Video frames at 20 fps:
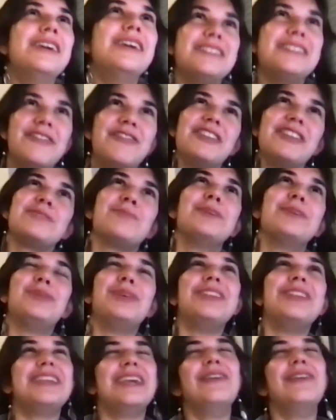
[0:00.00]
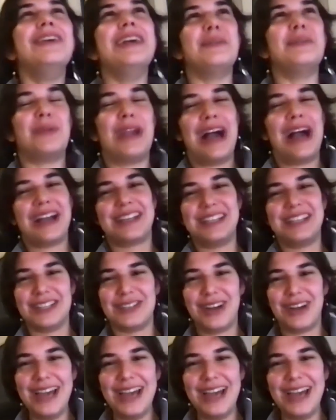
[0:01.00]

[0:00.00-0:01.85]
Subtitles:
difference between theory and practice,